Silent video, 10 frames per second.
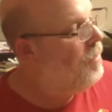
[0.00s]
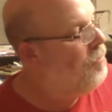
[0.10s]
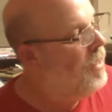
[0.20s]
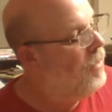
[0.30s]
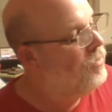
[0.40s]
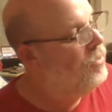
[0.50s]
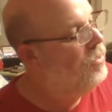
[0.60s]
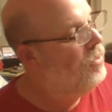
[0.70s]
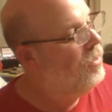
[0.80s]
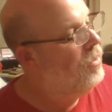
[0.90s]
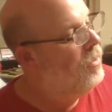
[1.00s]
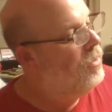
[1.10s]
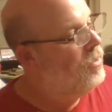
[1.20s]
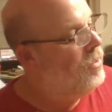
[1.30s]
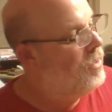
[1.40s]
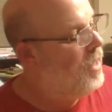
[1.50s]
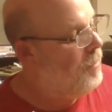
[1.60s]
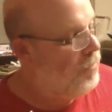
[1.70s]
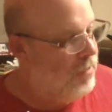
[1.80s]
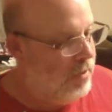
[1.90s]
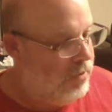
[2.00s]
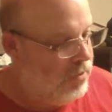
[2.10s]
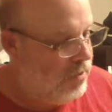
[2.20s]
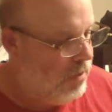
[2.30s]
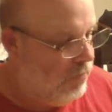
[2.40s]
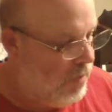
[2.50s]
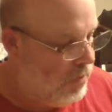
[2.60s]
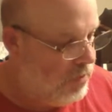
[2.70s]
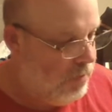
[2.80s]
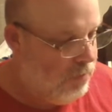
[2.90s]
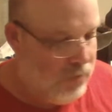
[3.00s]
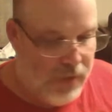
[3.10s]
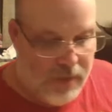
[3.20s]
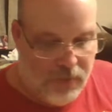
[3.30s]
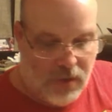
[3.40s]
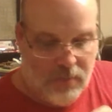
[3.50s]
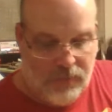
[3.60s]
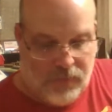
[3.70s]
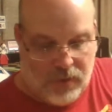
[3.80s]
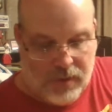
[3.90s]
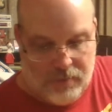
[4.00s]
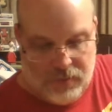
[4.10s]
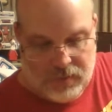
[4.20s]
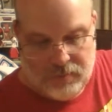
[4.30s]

and mount to the top of this and reassemble that part before I can put the